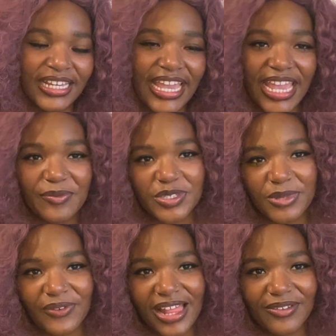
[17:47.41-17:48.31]
came to
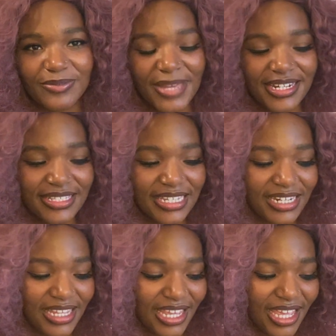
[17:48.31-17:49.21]
me while I was
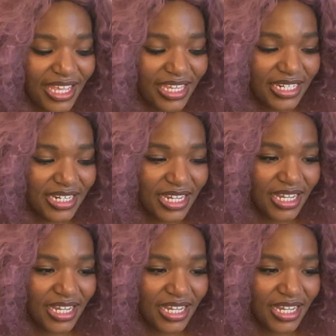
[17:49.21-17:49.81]
meditating, and